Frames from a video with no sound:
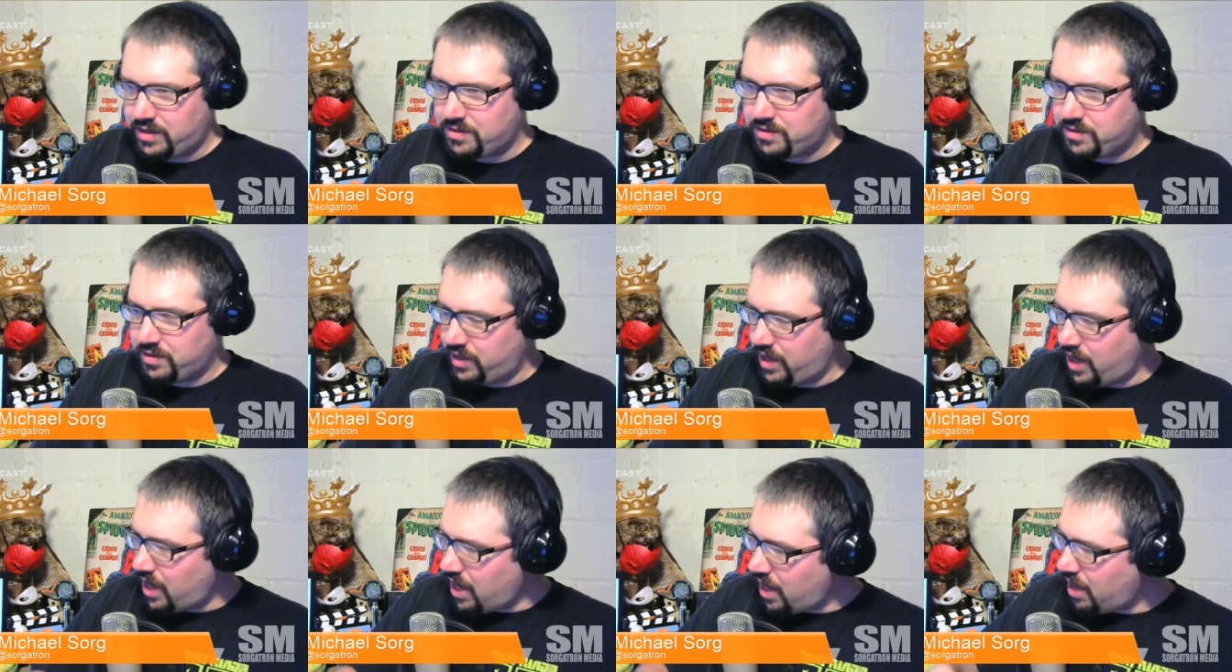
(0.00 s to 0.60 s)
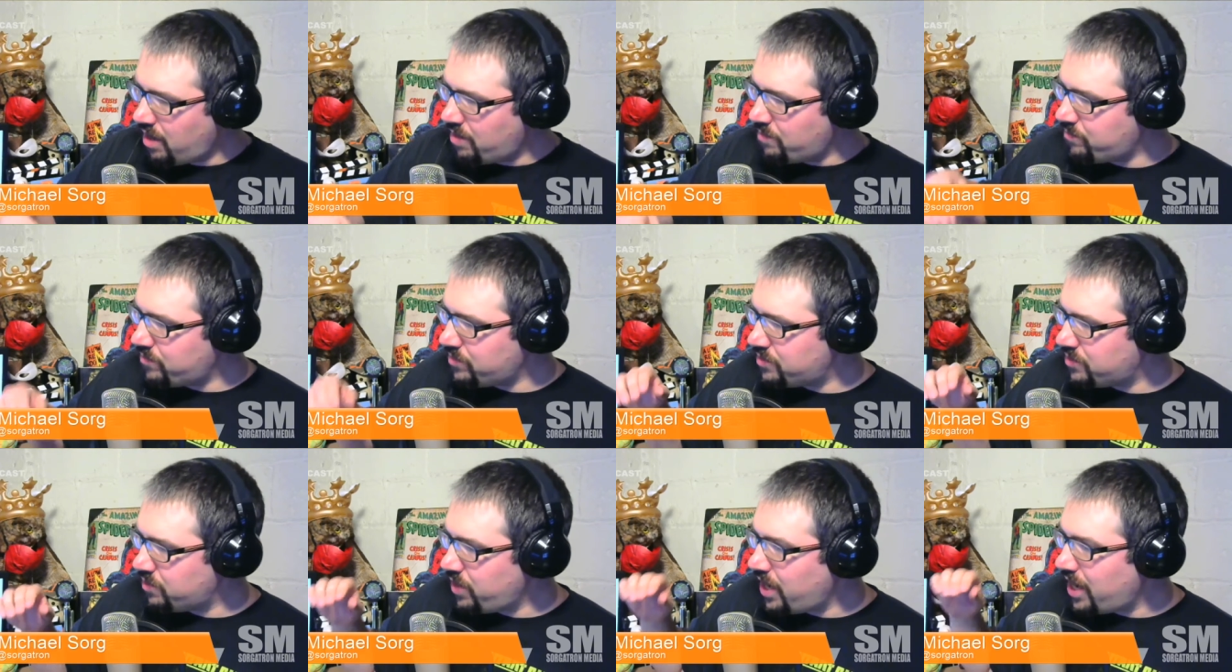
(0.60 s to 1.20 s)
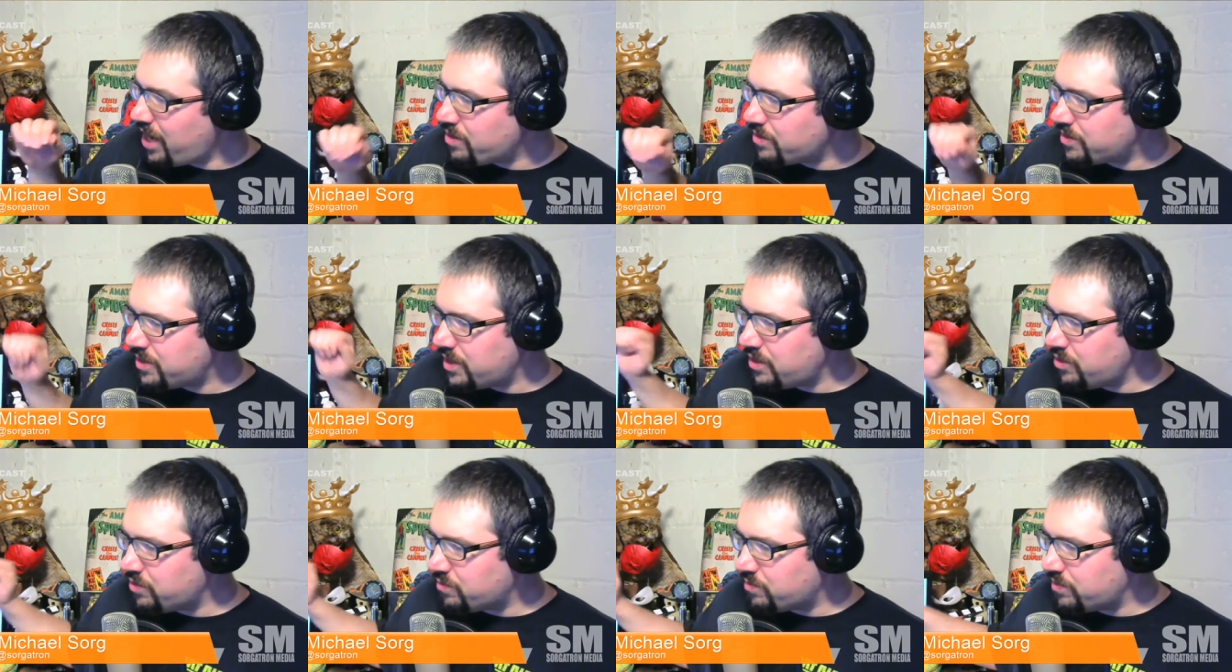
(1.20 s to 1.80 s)
excellent. Um, so I
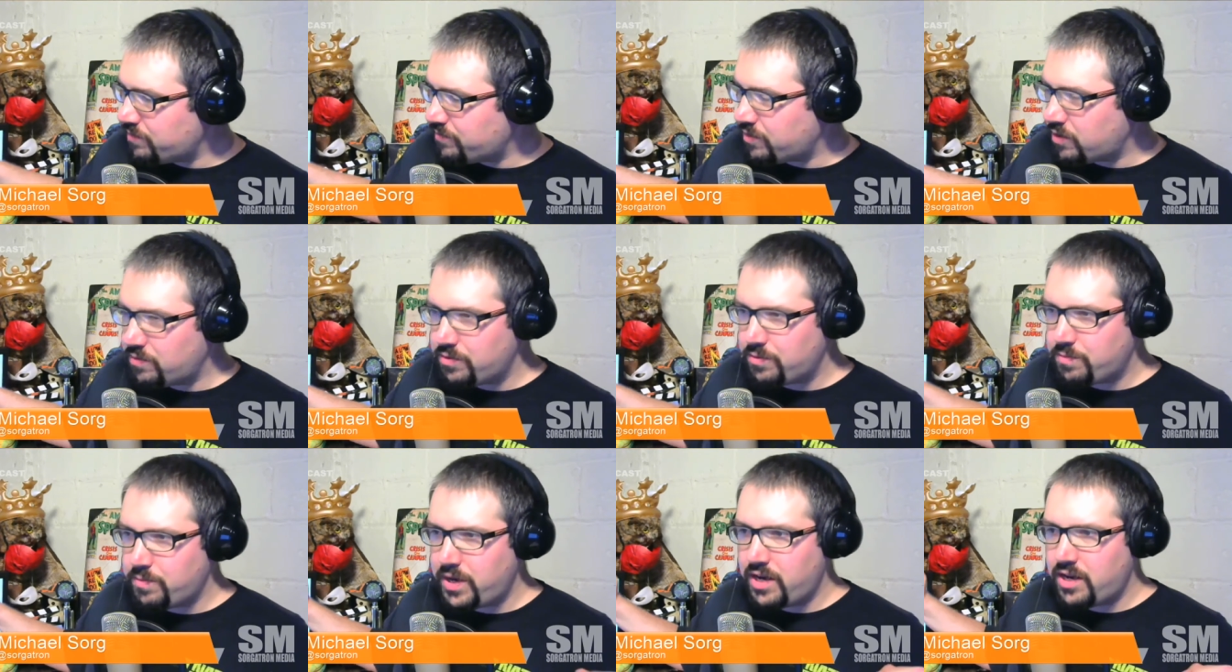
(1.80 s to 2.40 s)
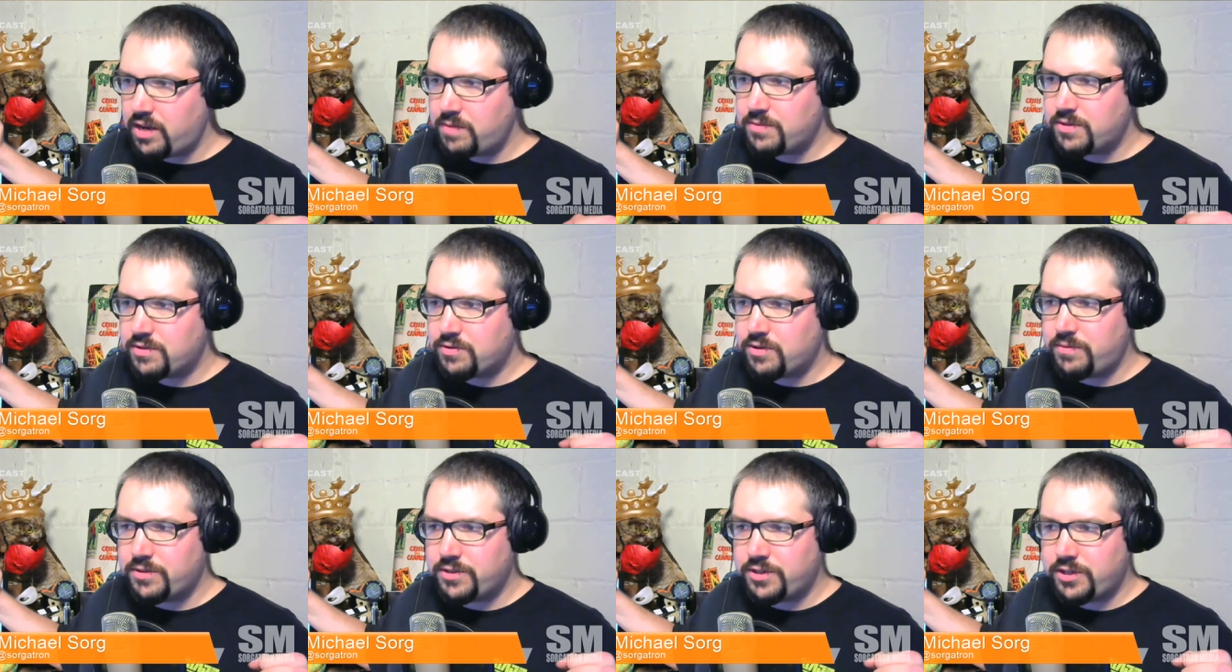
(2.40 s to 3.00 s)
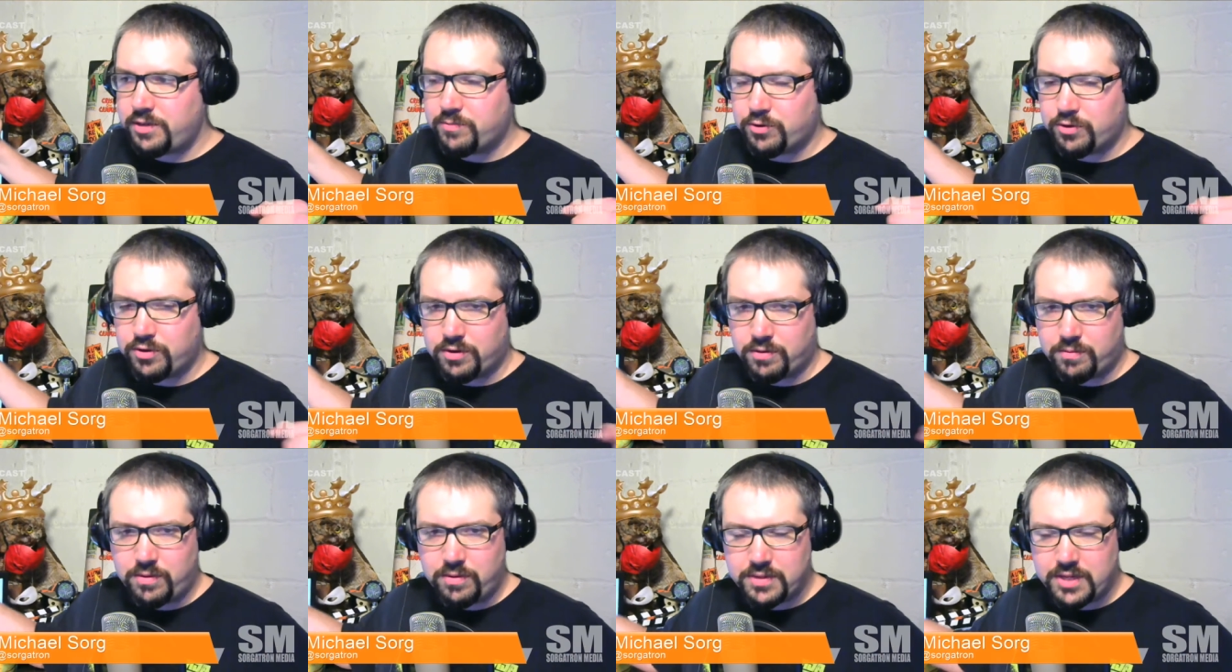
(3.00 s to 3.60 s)
understand you were involved with Mannheim
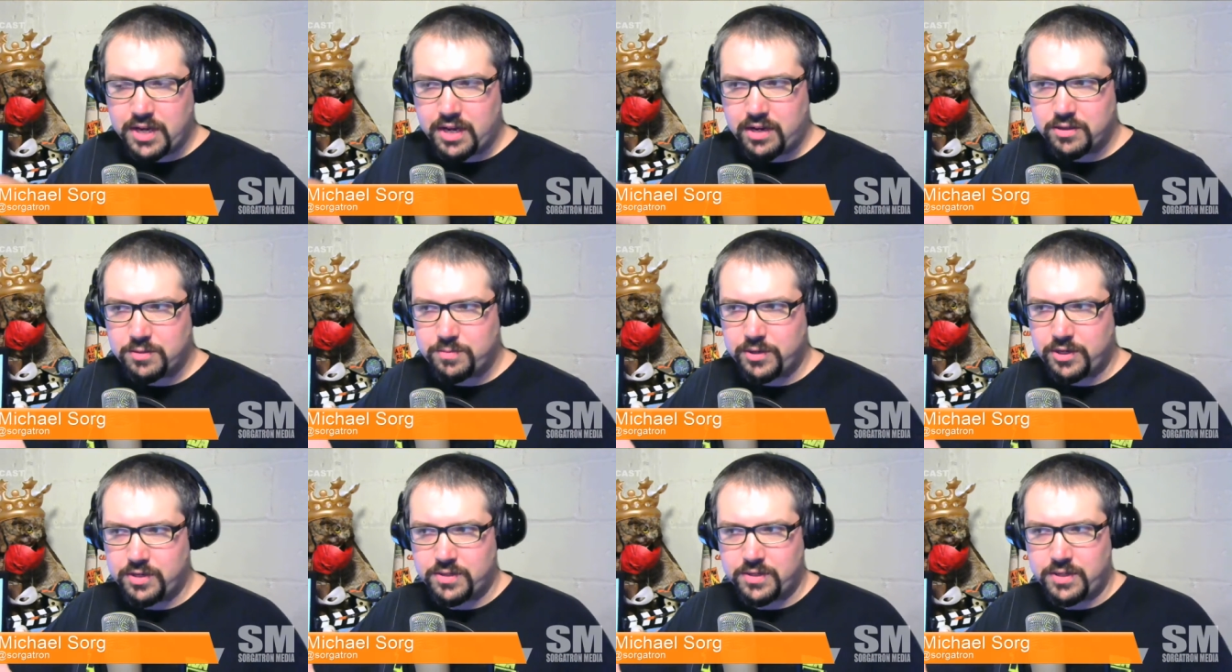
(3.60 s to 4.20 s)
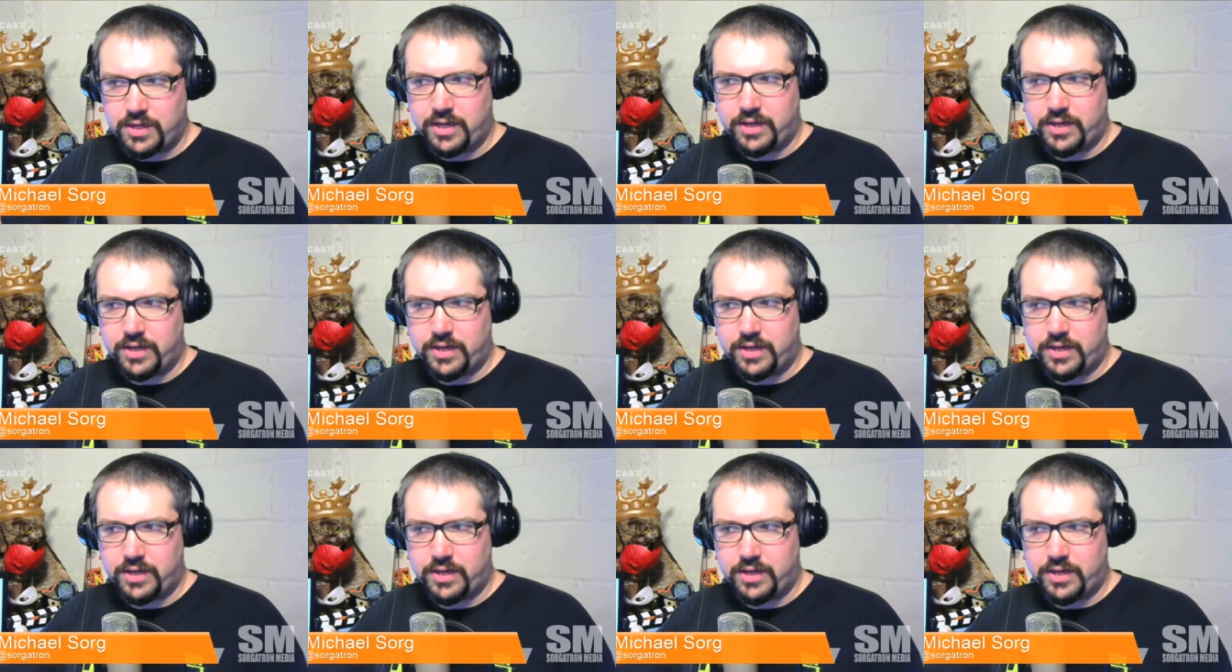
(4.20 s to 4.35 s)
Steamroller. What was that experience